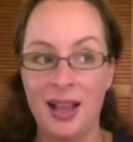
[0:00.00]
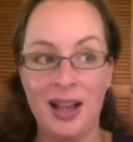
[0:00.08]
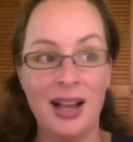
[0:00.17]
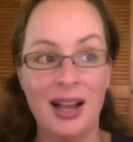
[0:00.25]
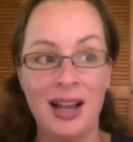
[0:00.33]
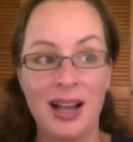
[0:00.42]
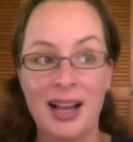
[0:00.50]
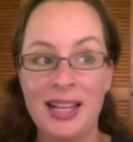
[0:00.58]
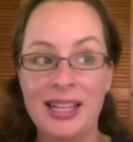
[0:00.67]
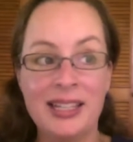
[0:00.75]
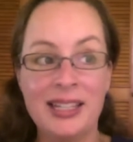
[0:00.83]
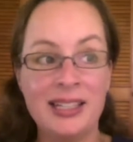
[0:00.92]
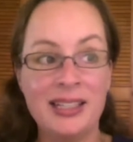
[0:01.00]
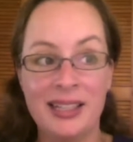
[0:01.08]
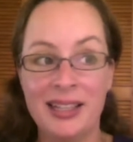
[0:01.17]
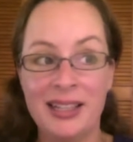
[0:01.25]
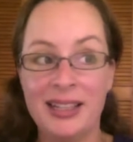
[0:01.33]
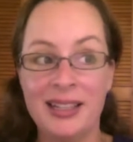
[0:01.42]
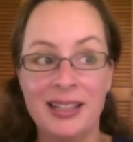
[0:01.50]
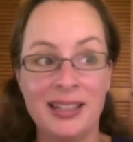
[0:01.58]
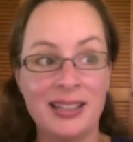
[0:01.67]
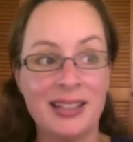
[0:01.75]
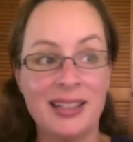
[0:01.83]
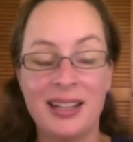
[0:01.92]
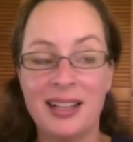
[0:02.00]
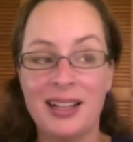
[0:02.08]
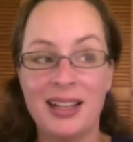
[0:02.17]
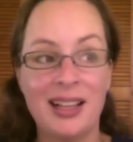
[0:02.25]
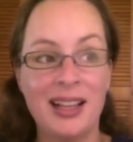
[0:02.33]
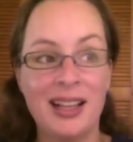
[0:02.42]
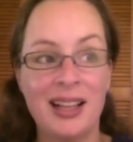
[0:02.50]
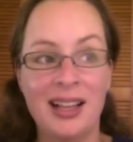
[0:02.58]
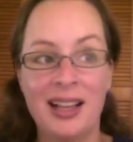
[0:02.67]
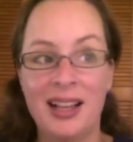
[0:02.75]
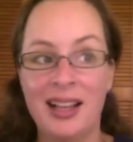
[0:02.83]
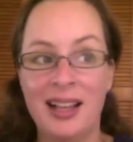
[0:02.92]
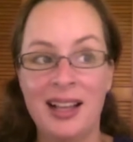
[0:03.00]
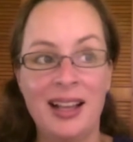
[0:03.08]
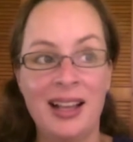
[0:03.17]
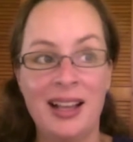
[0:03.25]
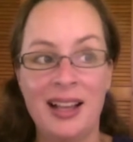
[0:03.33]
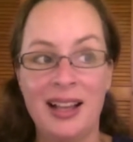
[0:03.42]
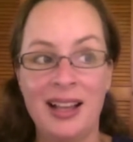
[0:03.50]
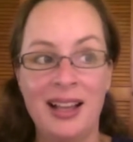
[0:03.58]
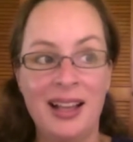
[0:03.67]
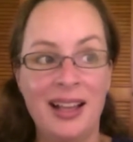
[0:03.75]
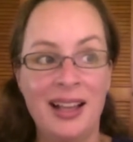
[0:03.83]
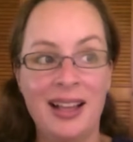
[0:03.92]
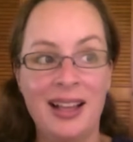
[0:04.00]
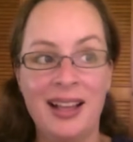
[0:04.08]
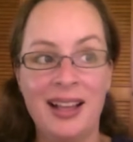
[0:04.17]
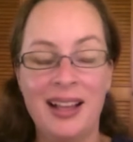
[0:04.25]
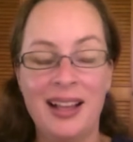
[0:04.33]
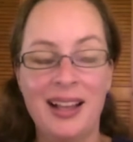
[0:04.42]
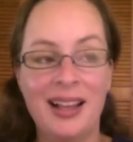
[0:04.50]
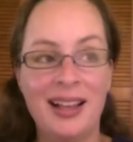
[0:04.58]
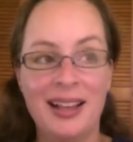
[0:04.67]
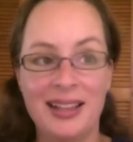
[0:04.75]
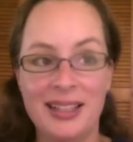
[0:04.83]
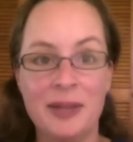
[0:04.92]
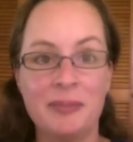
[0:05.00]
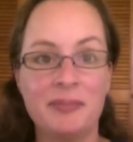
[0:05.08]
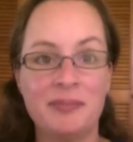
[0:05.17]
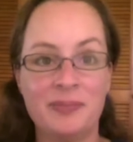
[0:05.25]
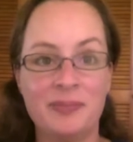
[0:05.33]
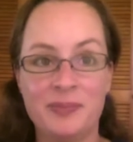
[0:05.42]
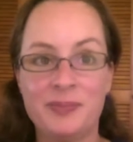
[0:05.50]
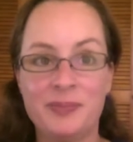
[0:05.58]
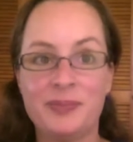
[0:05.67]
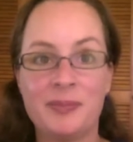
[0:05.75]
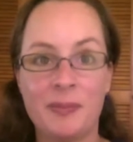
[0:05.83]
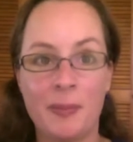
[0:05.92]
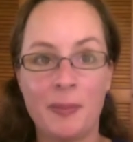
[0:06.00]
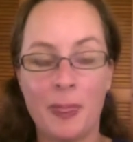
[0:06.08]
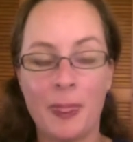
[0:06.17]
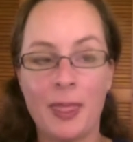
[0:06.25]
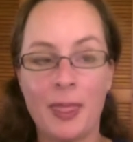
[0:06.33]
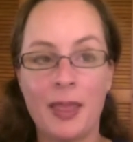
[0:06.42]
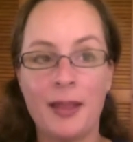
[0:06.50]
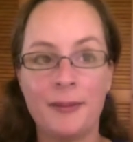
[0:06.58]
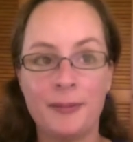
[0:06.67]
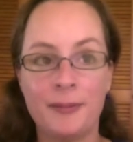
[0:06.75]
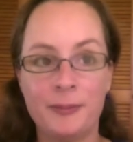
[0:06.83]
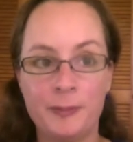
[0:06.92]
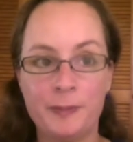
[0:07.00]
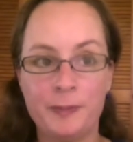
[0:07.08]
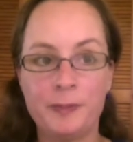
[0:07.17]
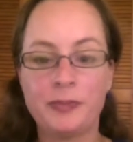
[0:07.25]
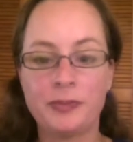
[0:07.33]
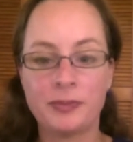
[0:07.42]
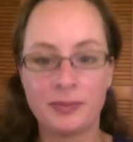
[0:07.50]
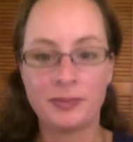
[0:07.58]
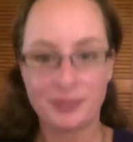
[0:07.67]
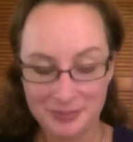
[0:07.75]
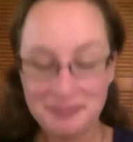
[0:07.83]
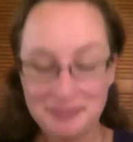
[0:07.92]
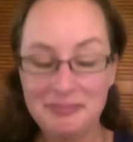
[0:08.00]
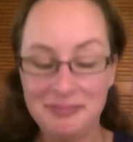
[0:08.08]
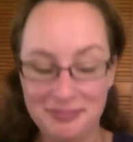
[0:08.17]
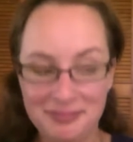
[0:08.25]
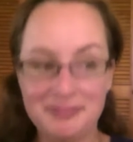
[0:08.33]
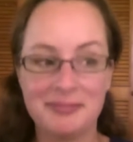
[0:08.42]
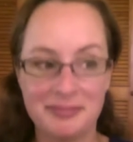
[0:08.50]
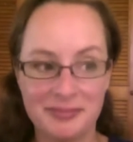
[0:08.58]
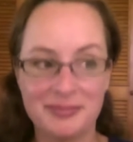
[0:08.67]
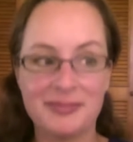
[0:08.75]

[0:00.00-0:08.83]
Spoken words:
you're a fiction writer as well as a professional writer, and I would guess that part of your job as a fiction writer is ruminating on a story that you want to tell.